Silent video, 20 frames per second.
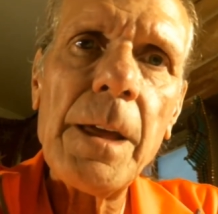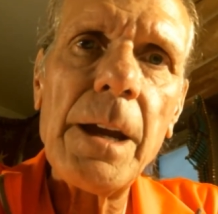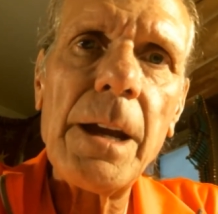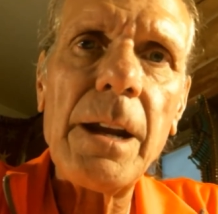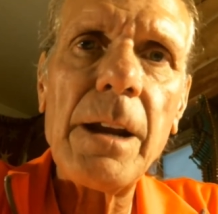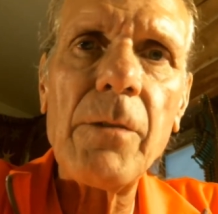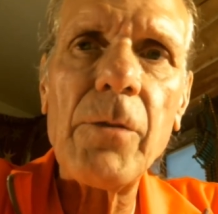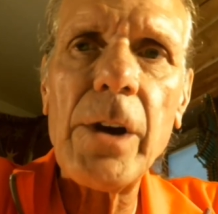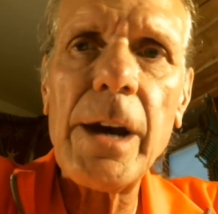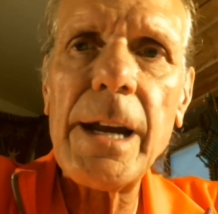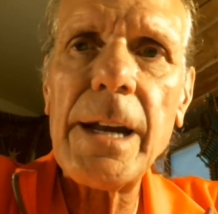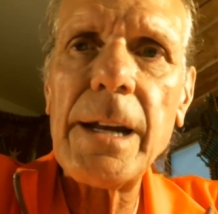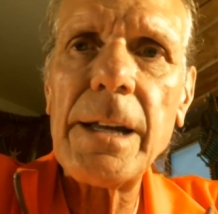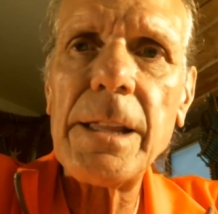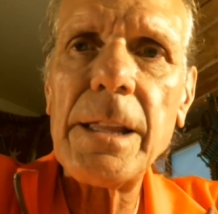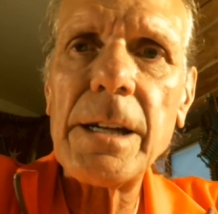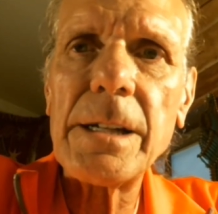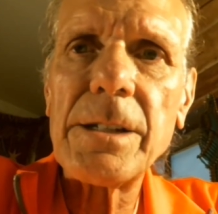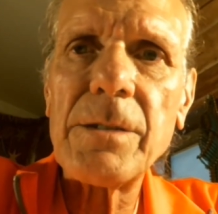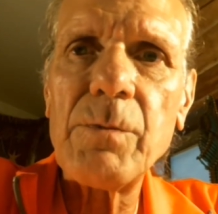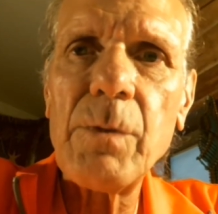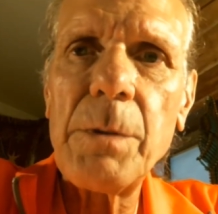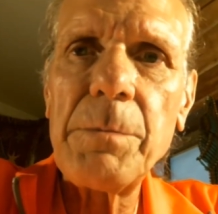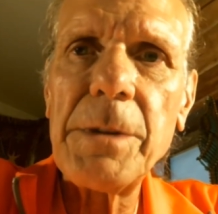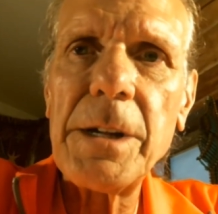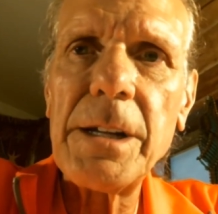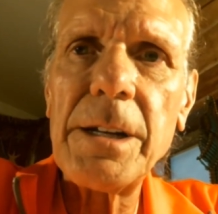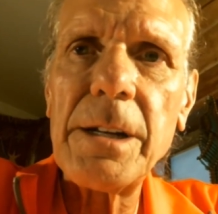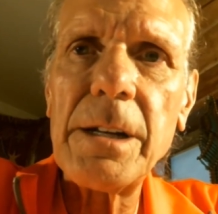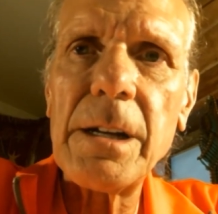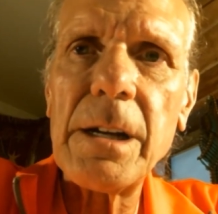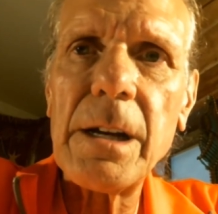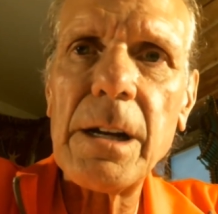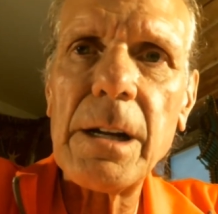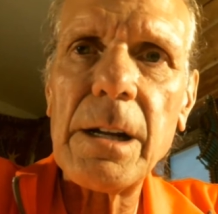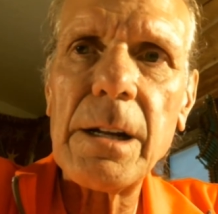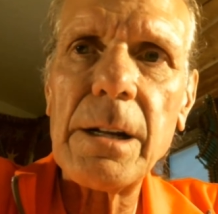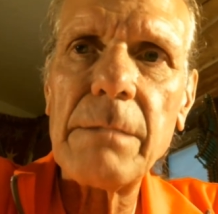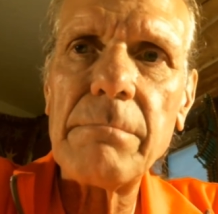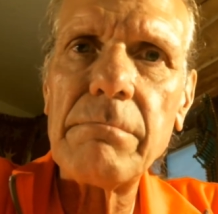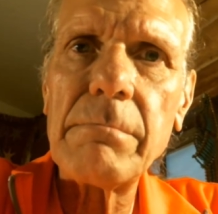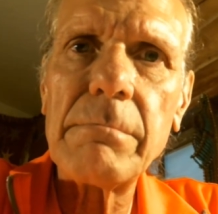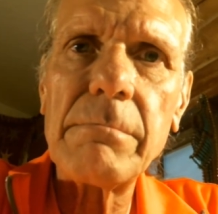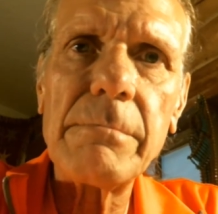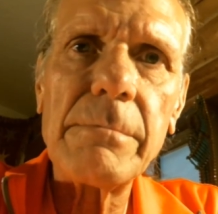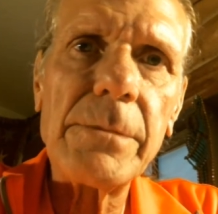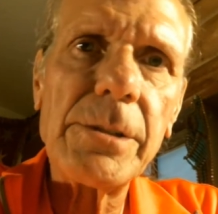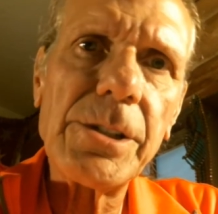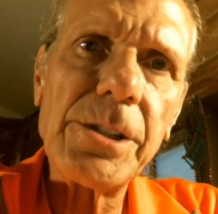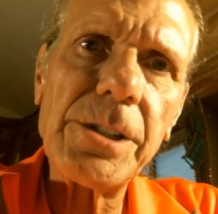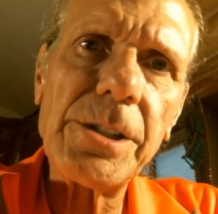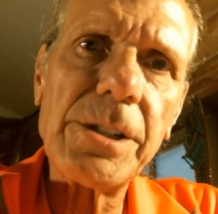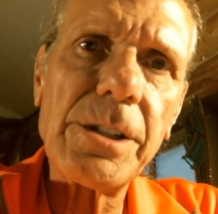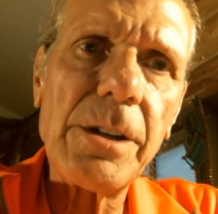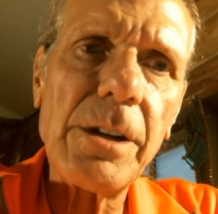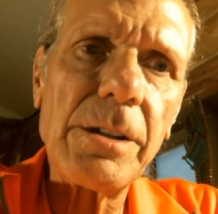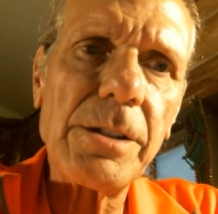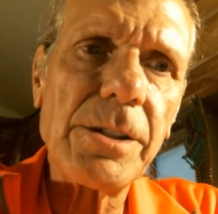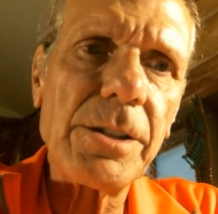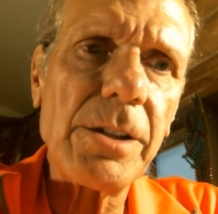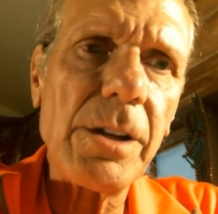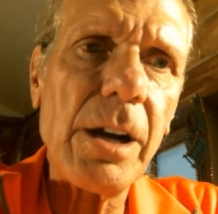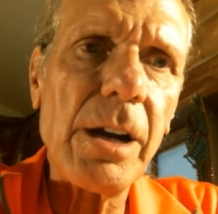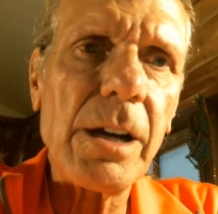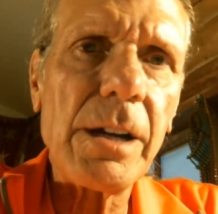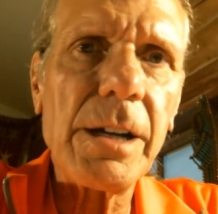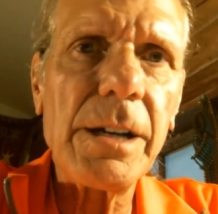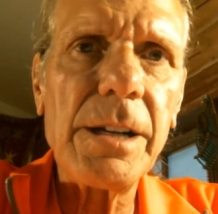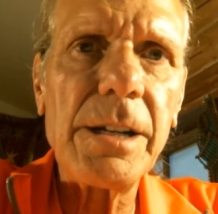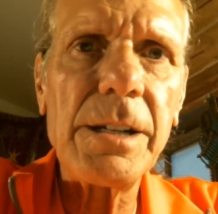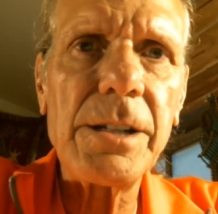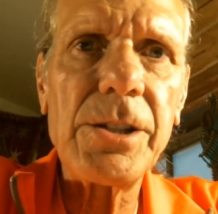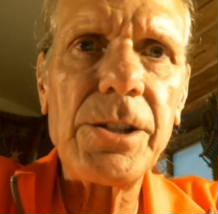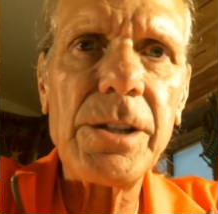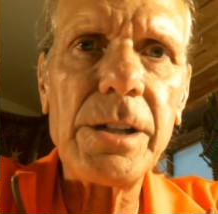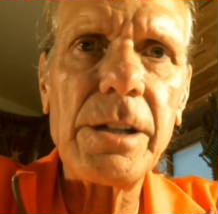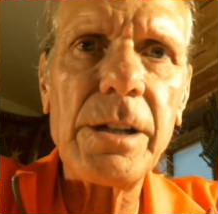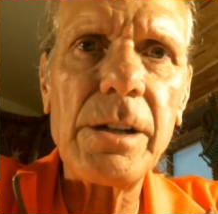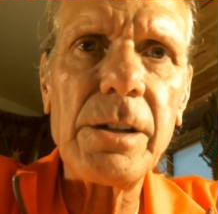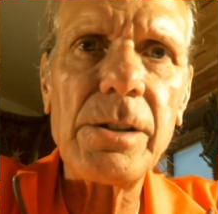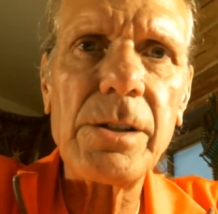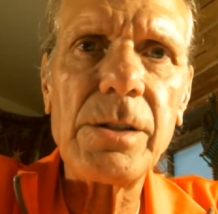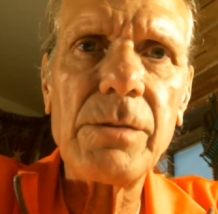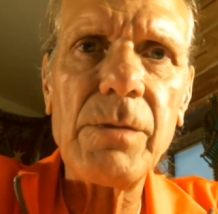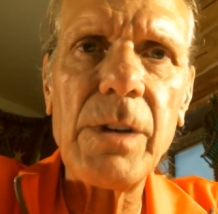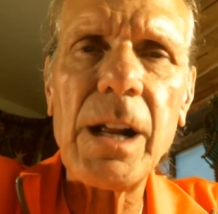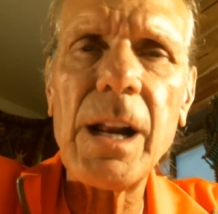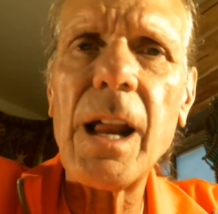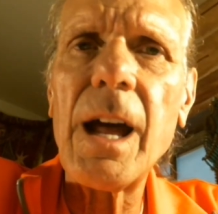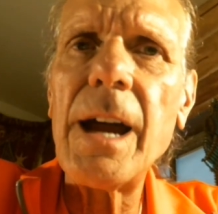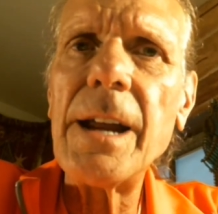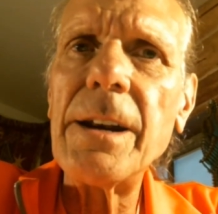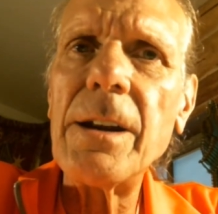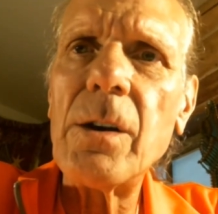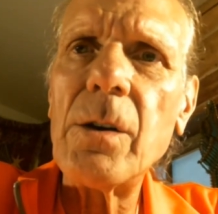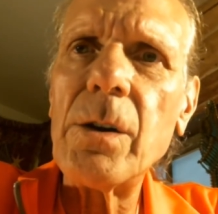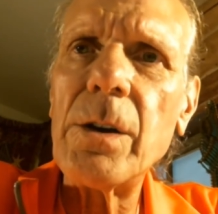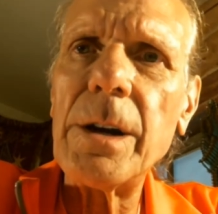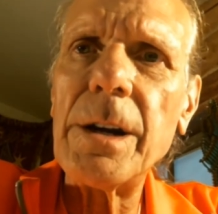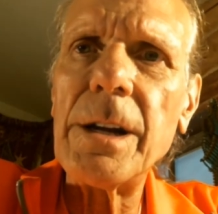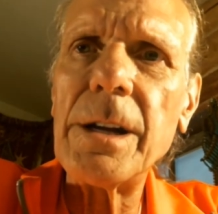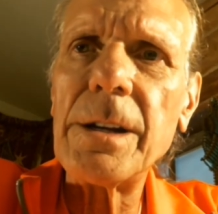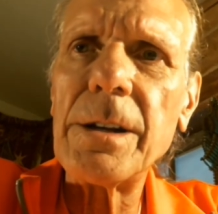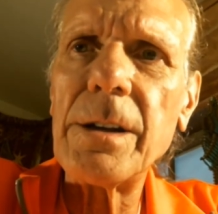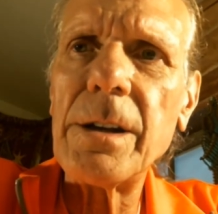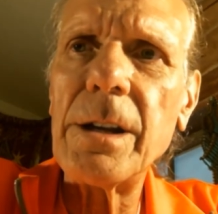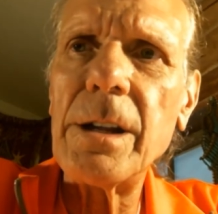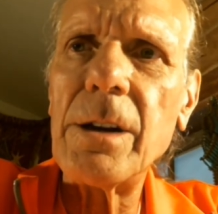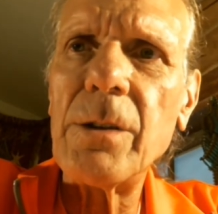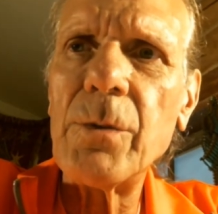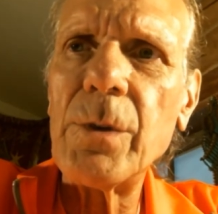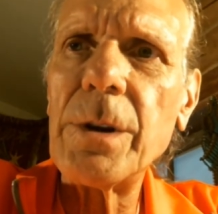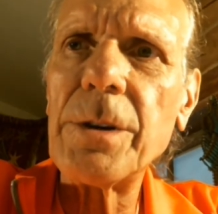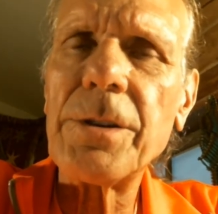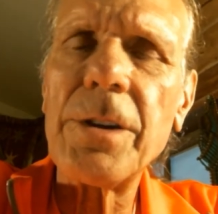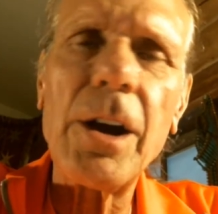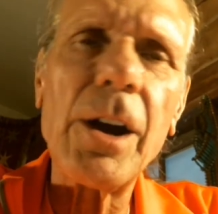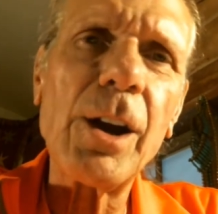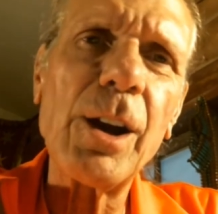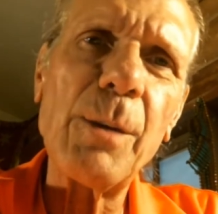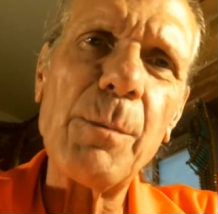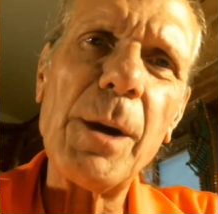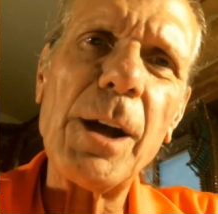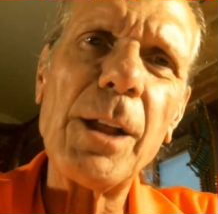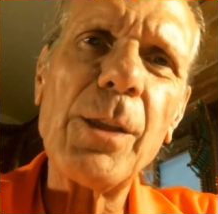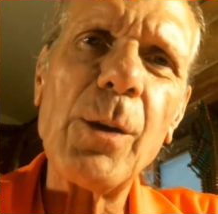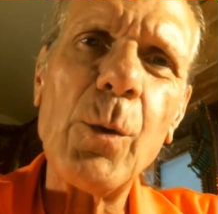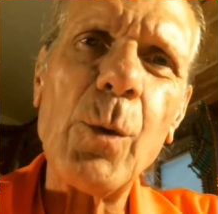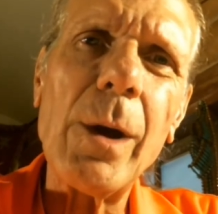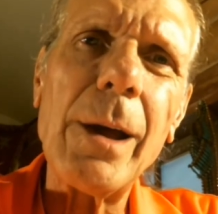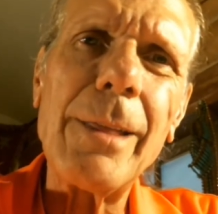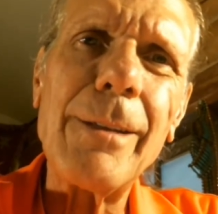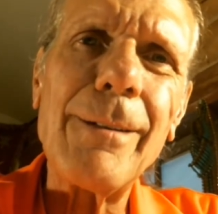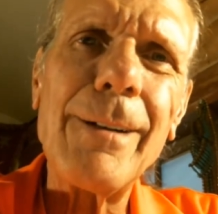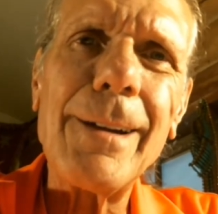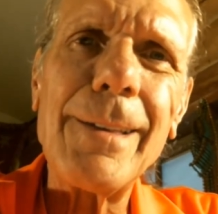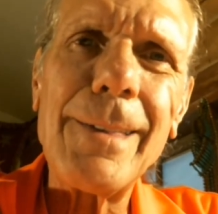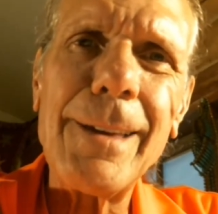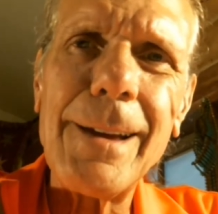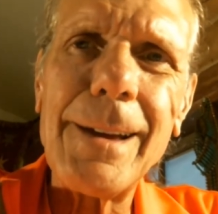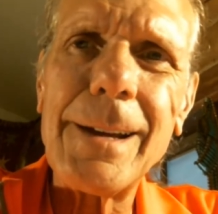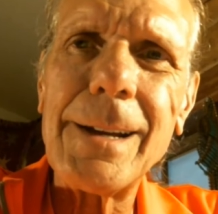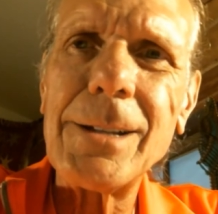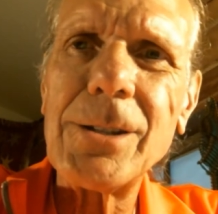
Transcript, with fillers: anyway, this woman, um, she starts talking and she goes, well, I know when it, you know, we were talking about the weather, I think.